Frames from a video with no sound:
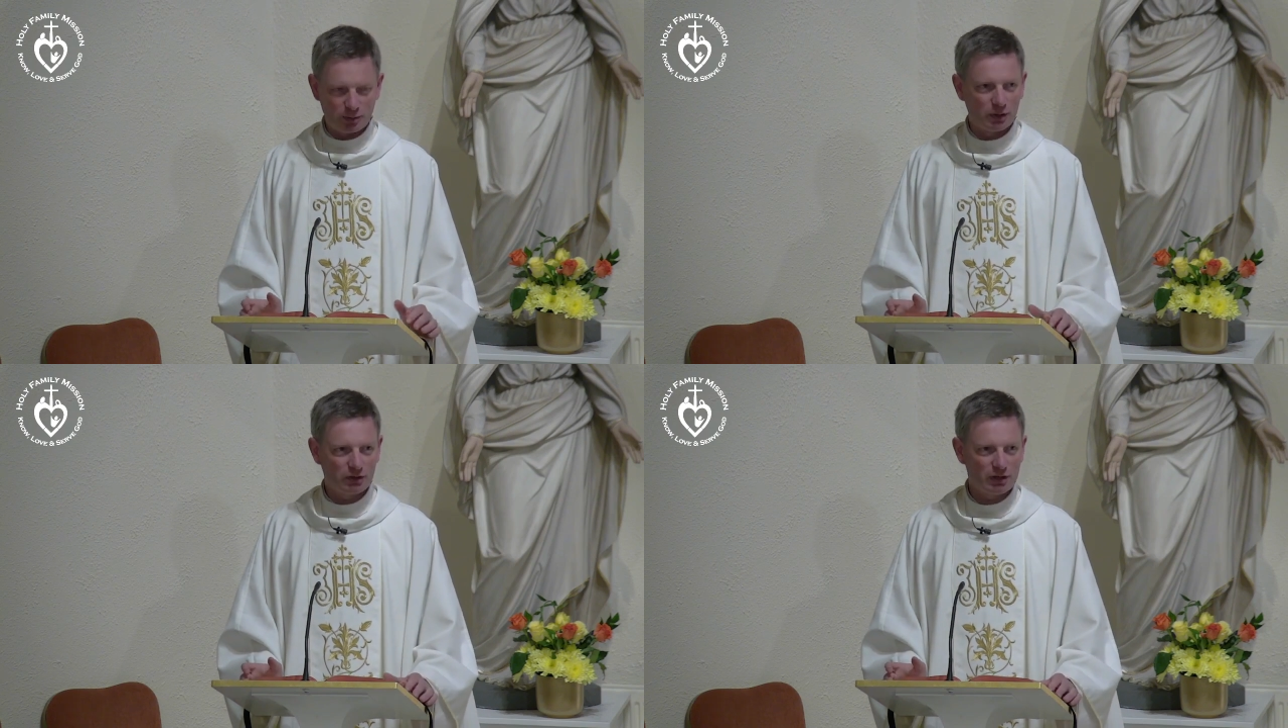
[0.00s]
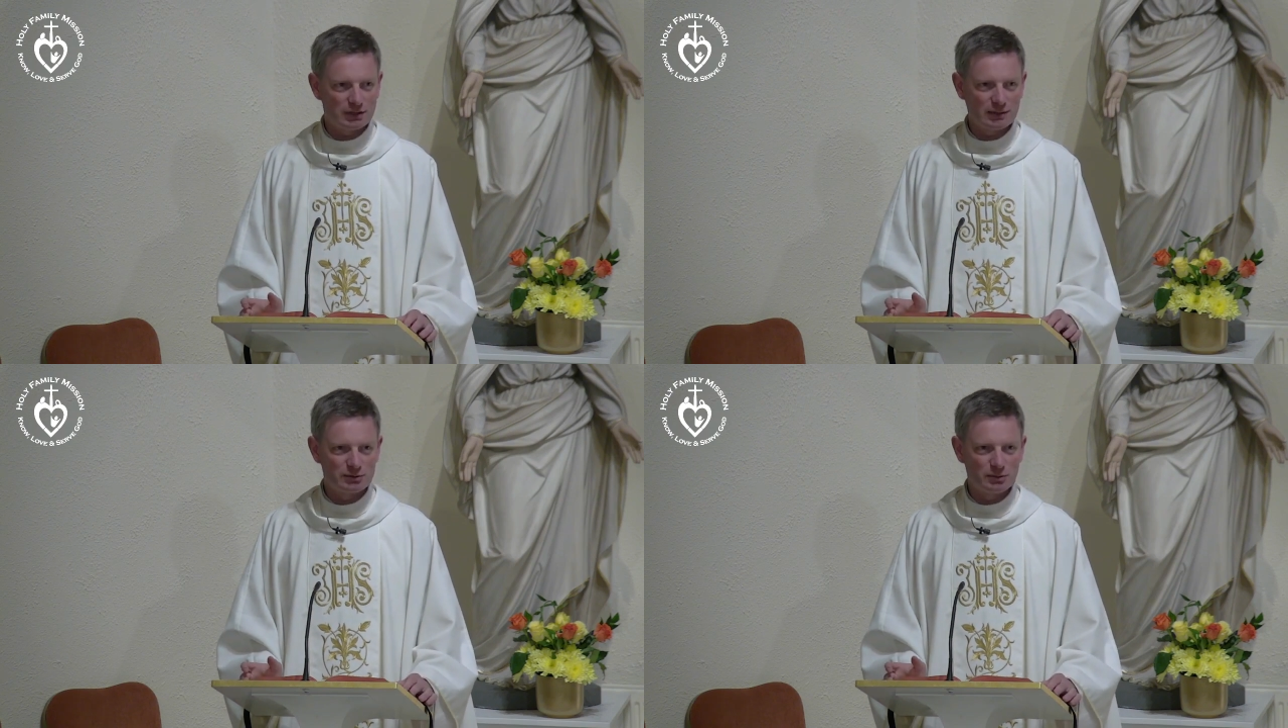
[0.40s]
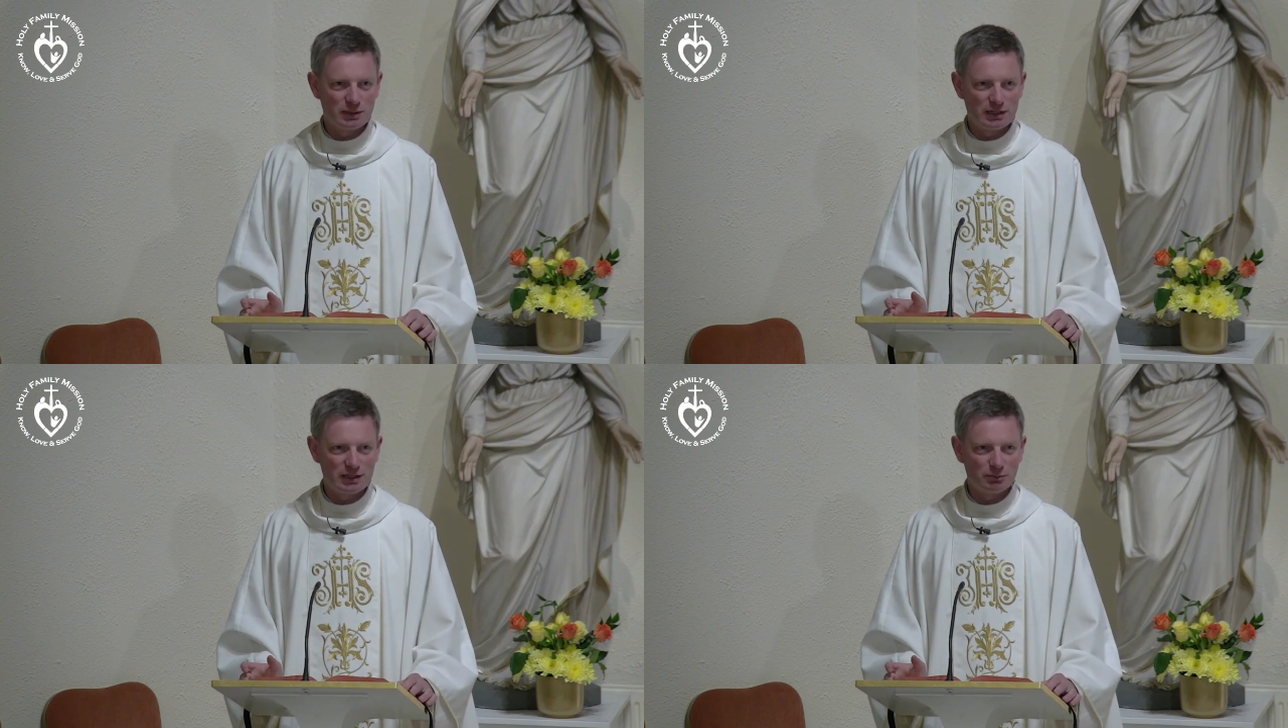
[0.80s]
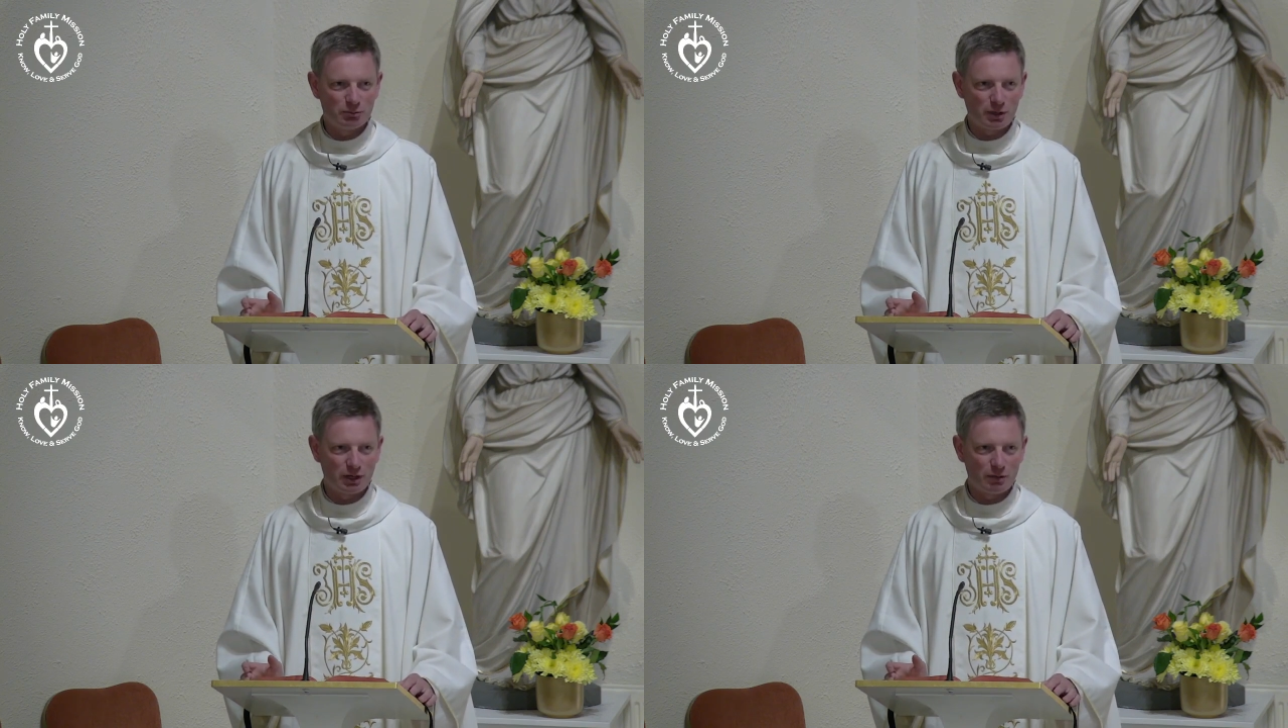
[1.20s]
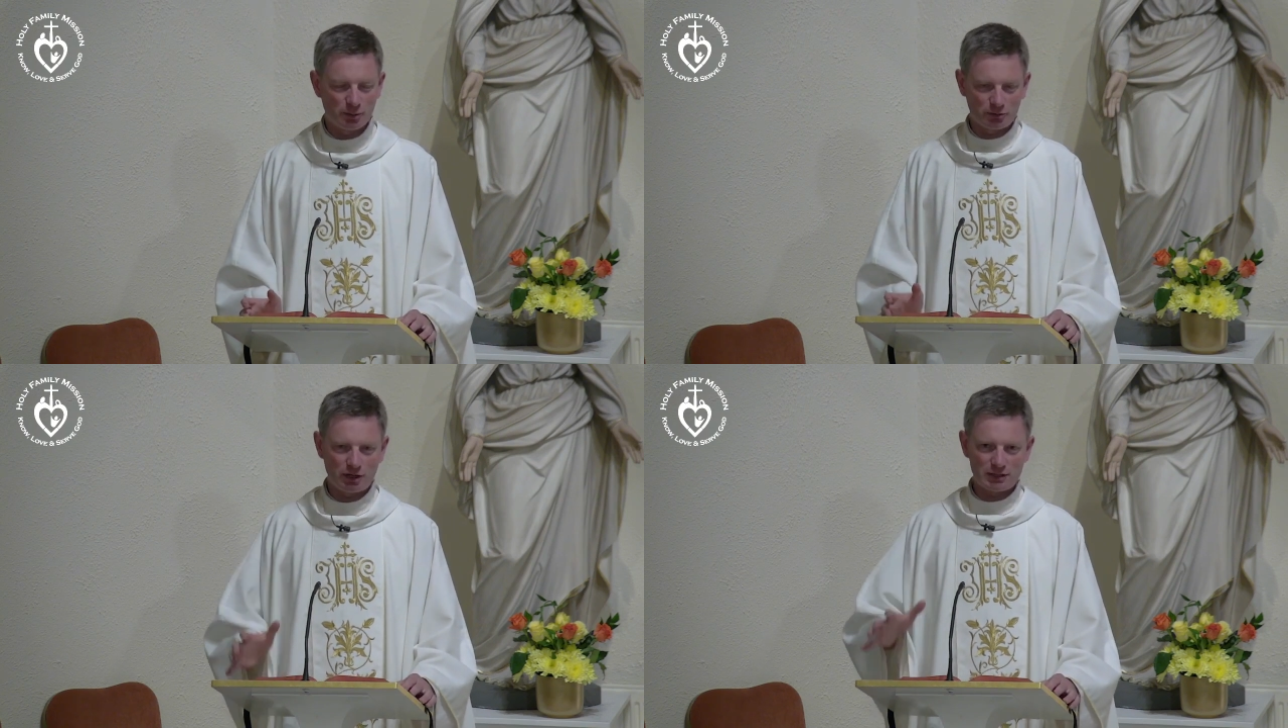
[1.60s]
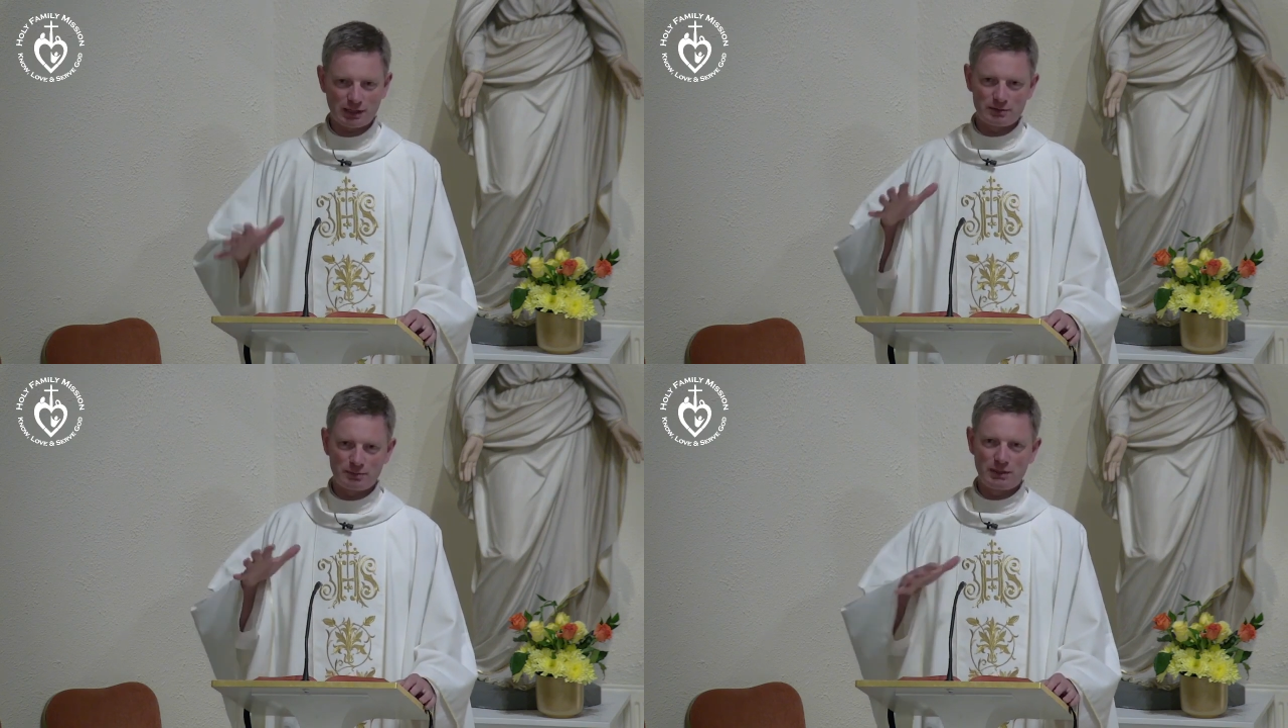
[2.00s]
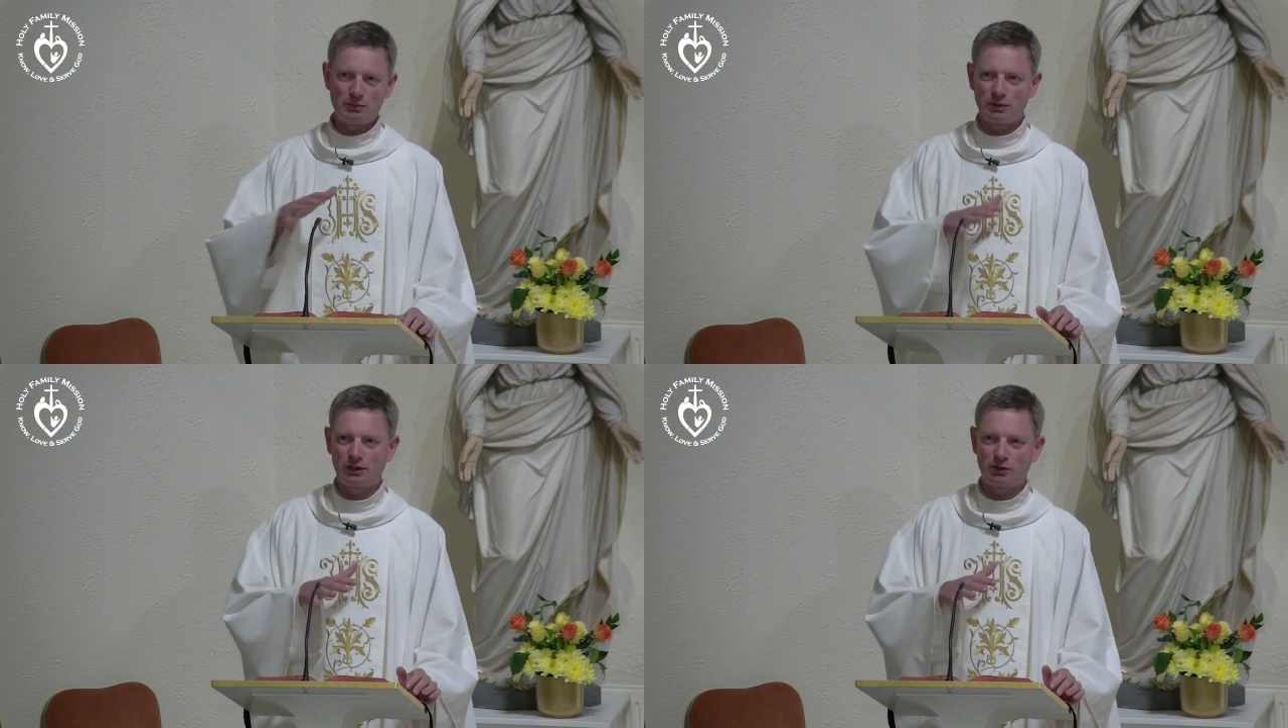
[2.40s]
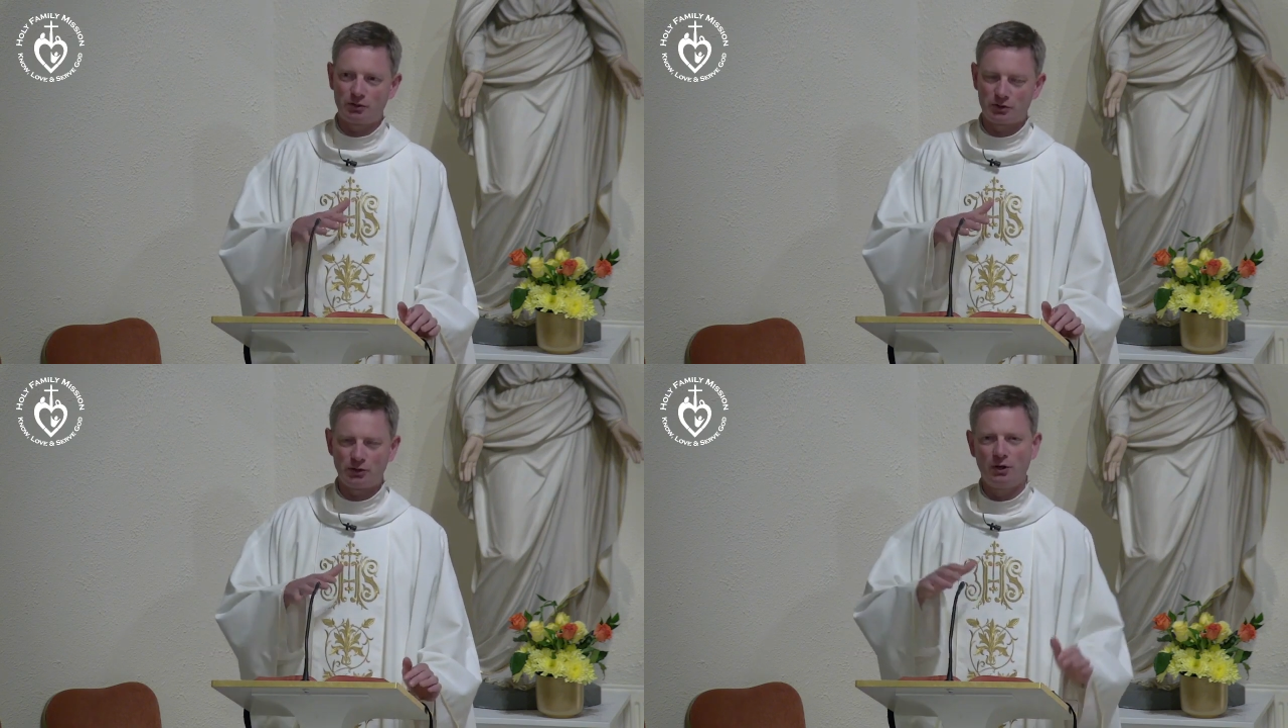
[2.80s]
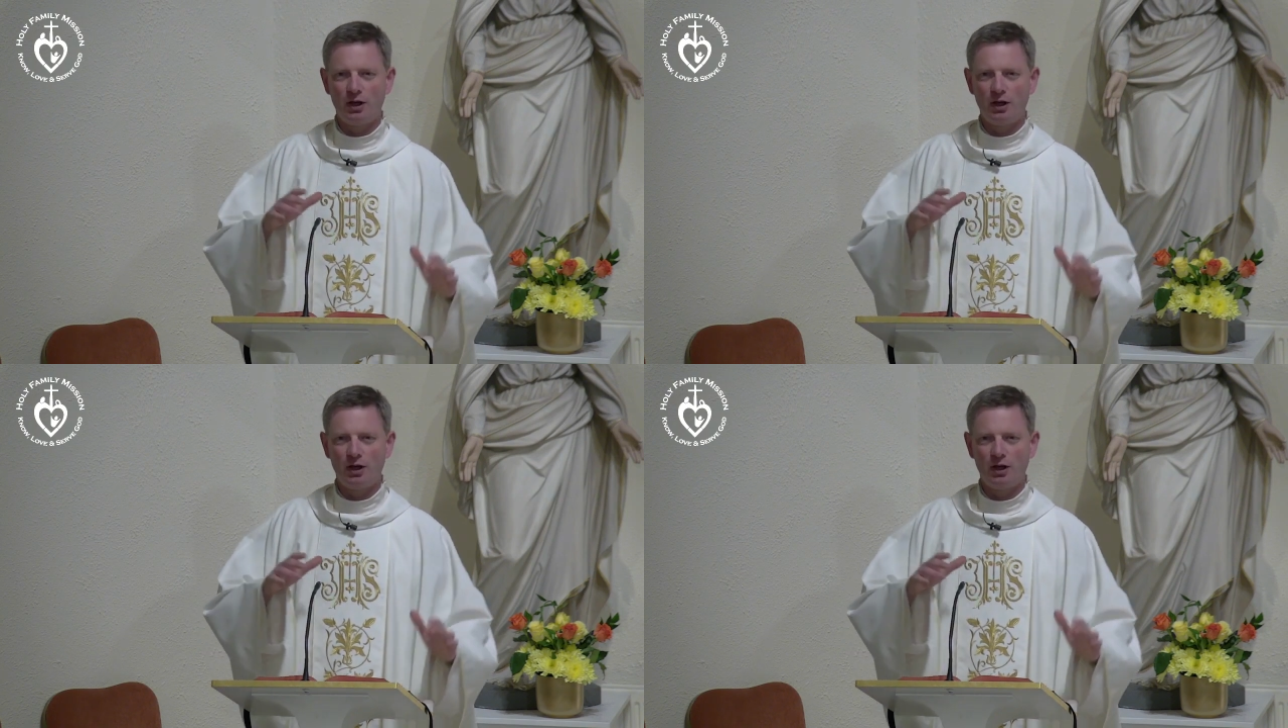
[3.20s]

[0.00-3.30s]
What a great time to be in prayer. What a great time to be with the Lord, you know?